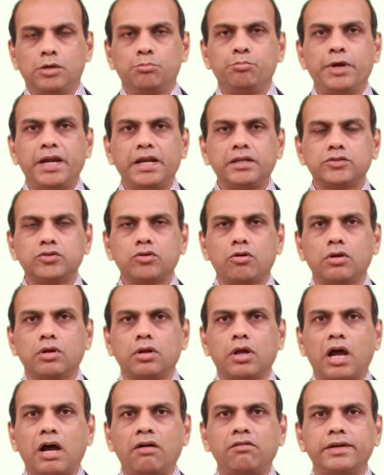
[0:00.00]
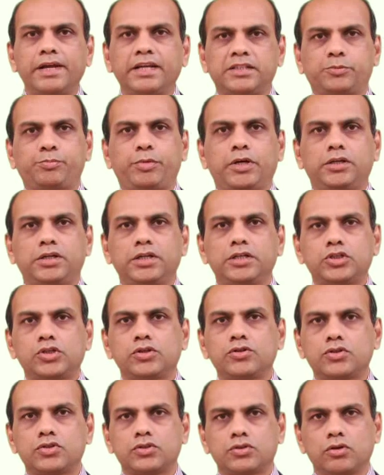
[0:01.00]
based on our
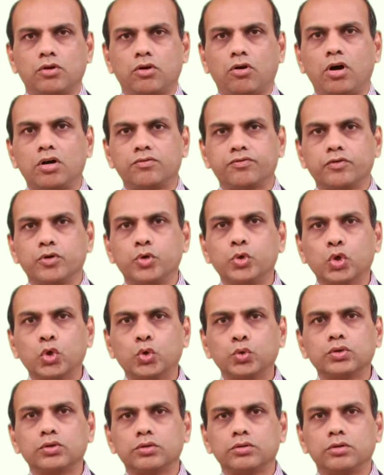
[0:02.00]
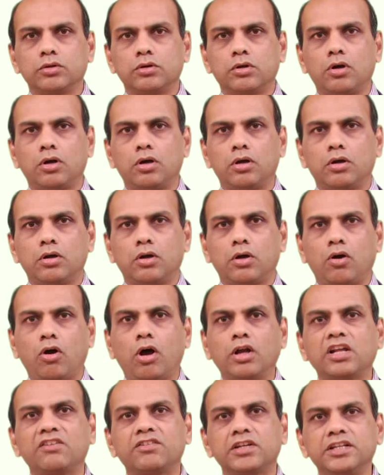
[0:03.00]
expectations of growth
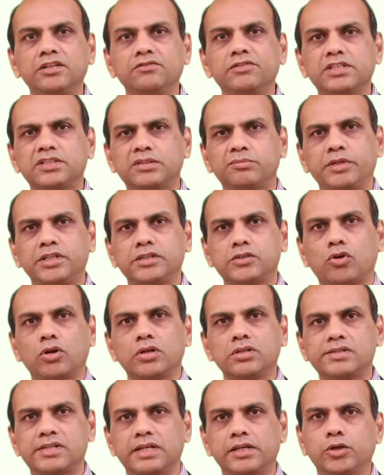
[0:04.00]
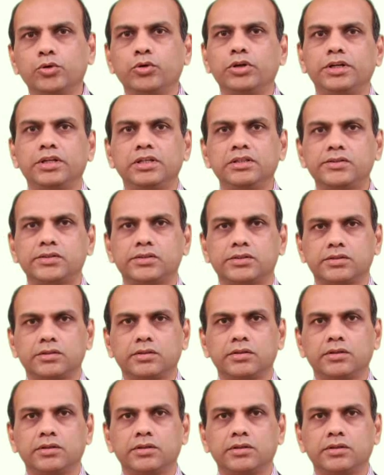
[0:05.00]
on our investments on securities.